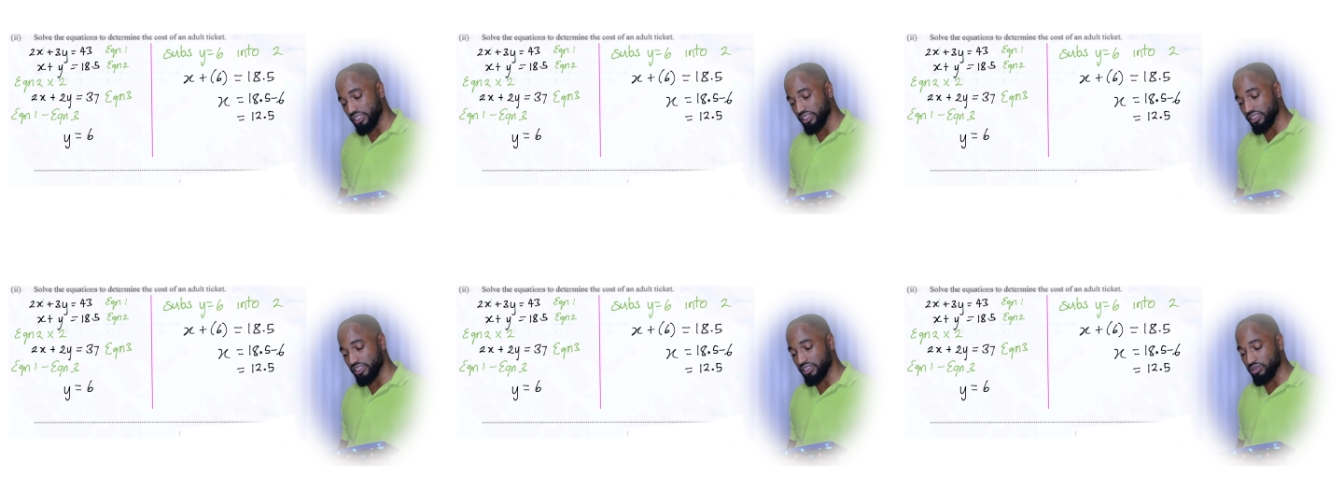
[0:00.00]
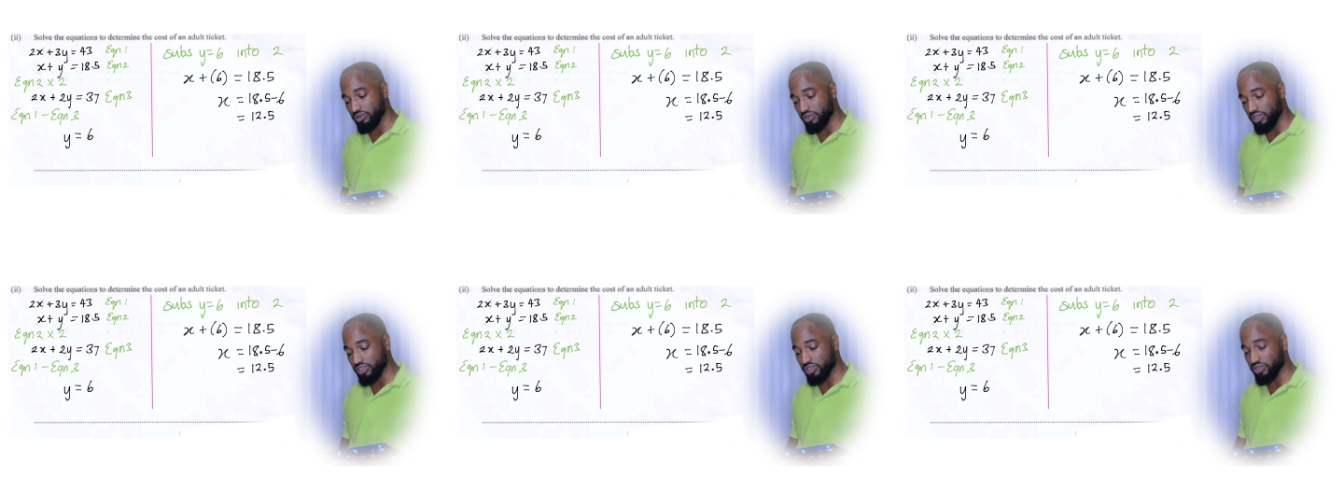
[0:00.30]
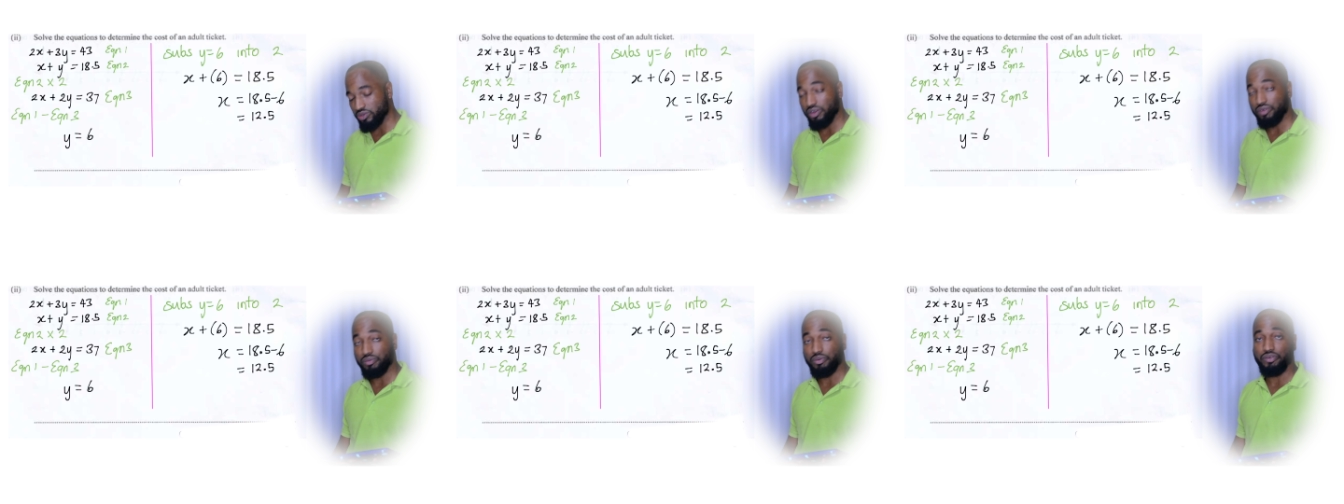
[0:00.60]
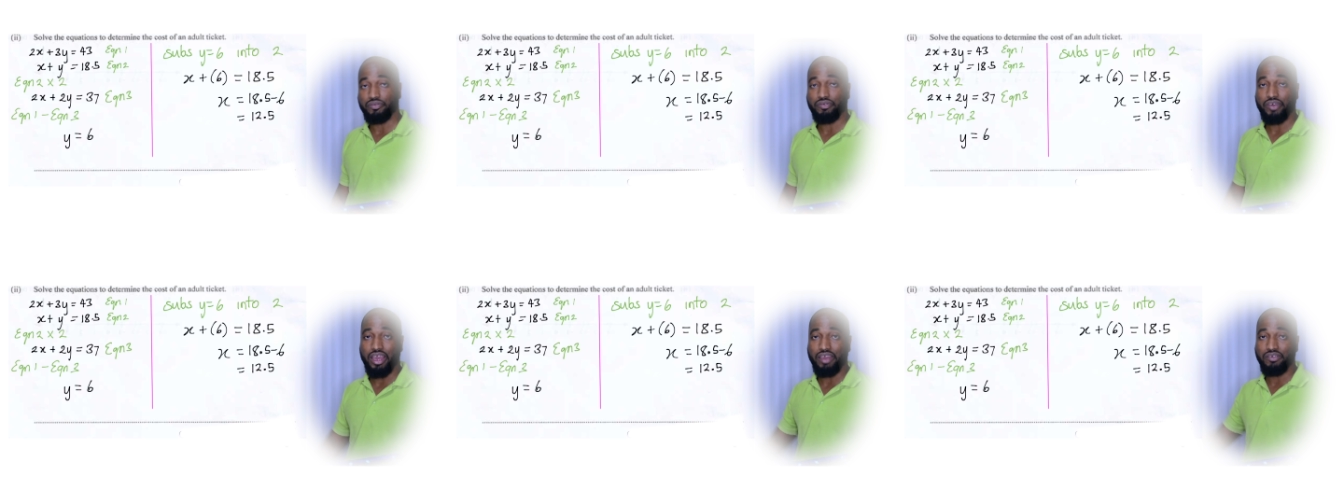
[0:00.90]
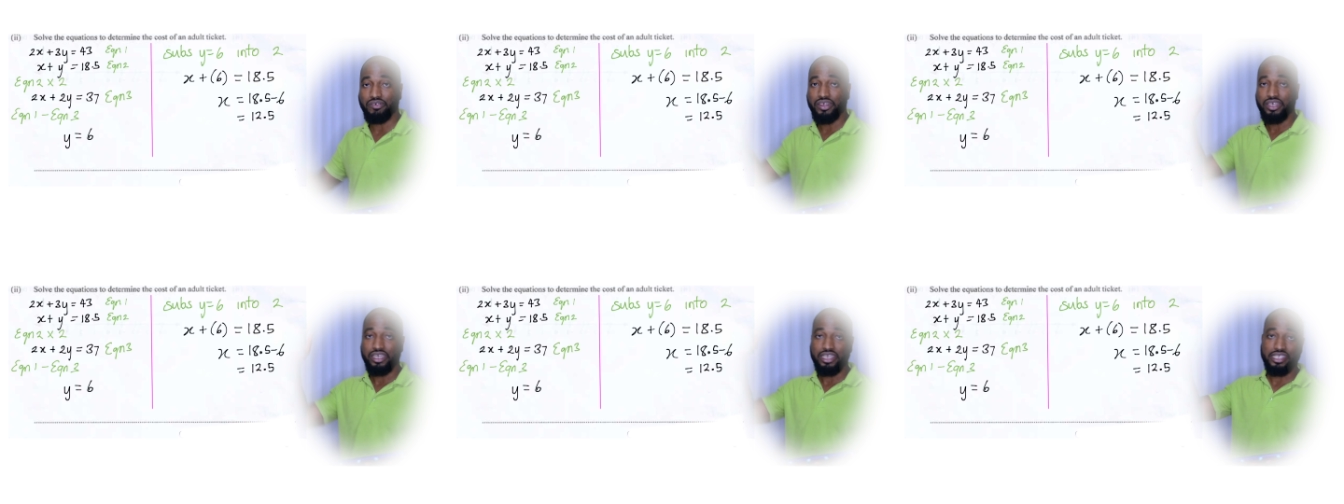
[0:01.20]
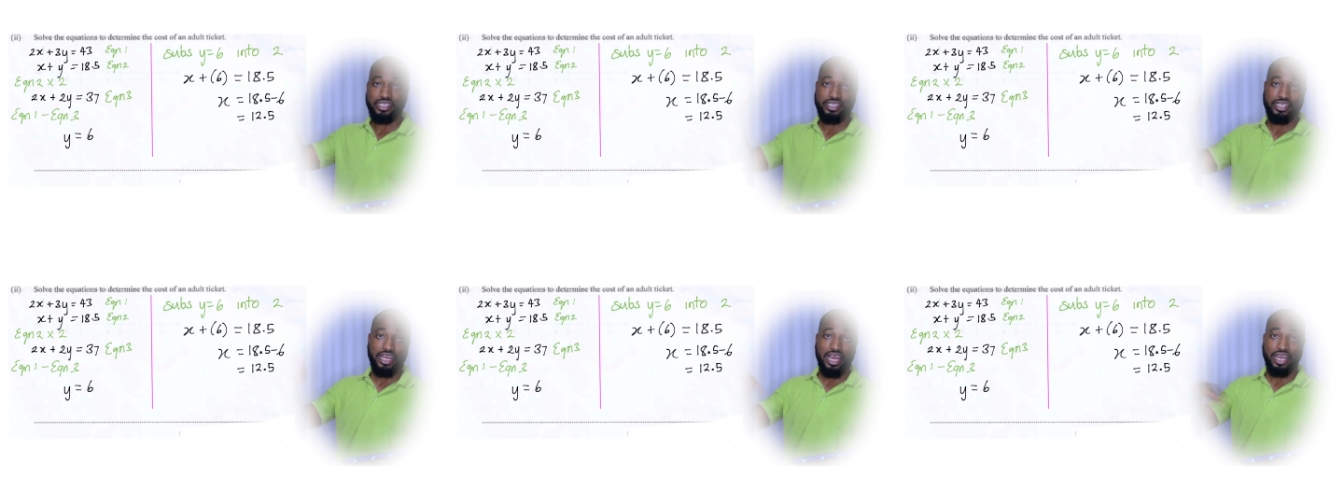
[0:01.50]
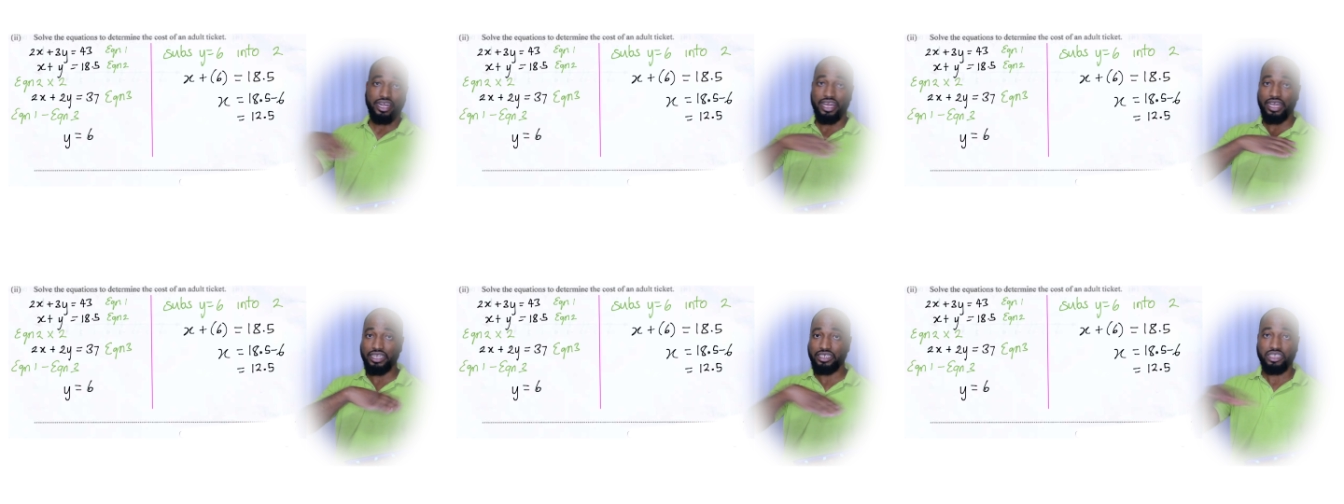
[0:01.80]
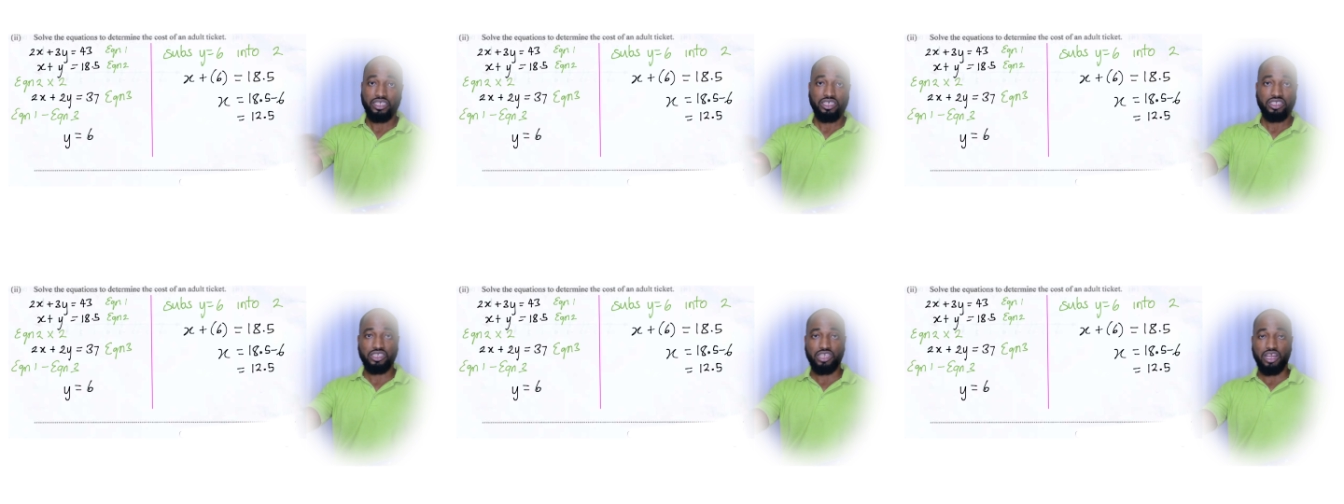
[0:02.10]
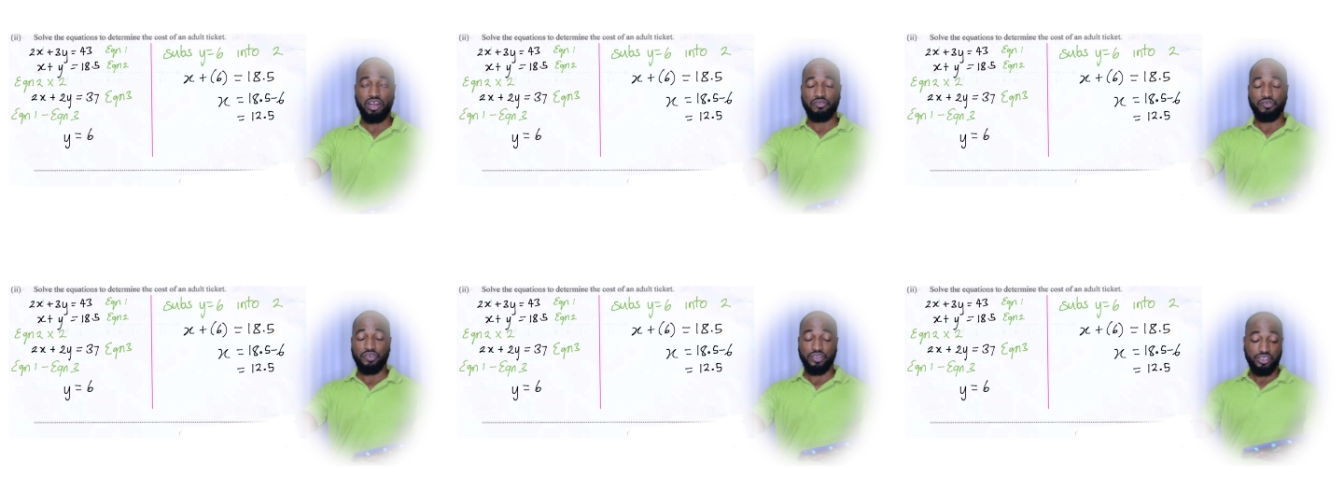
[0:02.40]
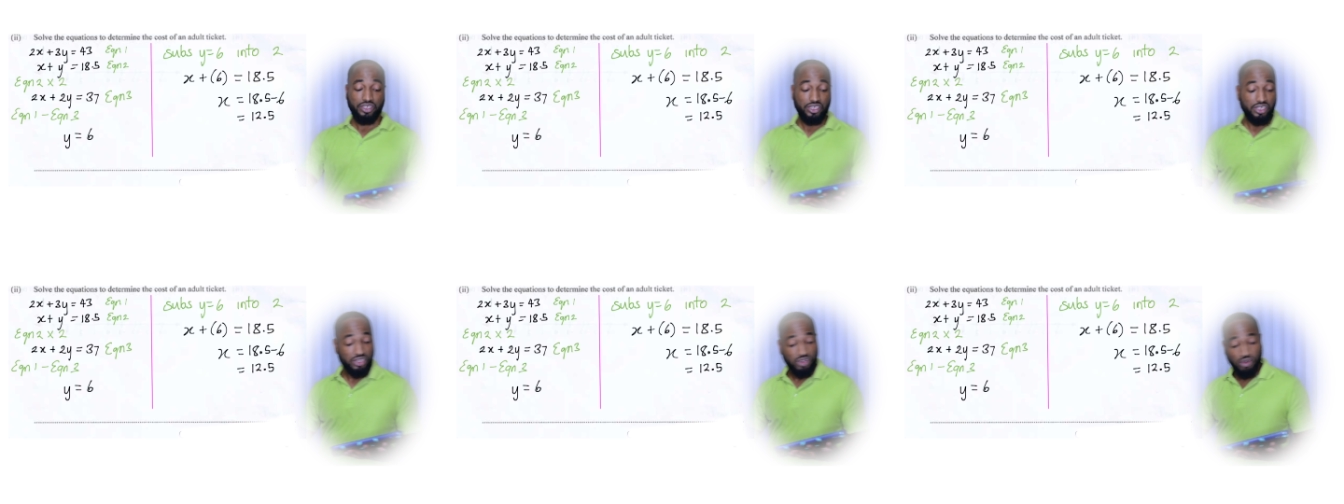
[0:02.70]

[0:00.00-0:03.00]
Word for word: x is equal to 12.5. Easy like that, solve it.